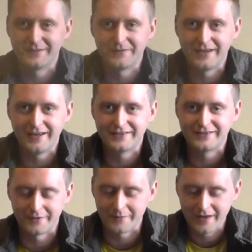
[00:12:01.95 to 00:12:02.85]
if you needed
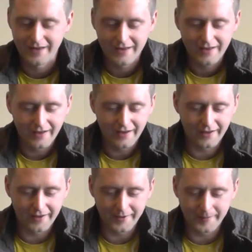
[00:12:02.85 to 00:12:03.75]
to.
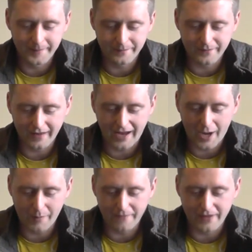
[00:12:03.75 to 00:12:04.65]

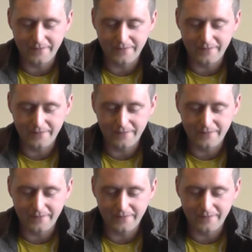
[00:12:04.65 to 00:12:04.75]
However,